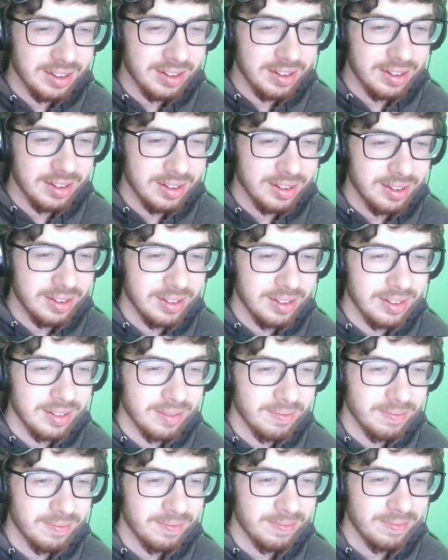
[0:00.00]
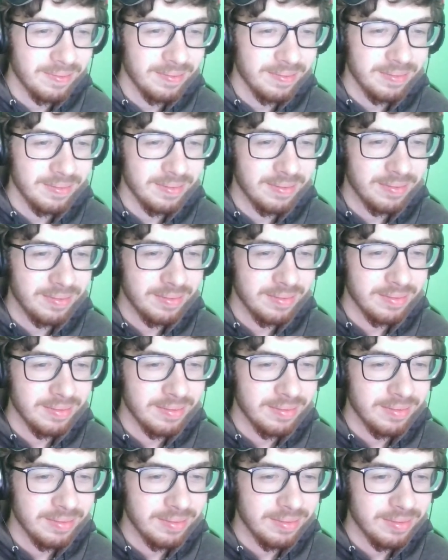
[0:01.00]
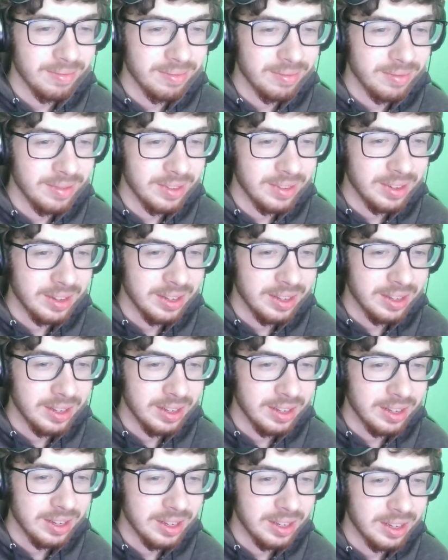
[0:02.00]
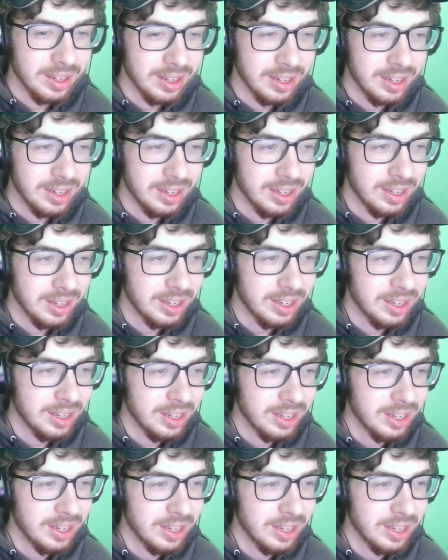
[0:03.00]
(silence)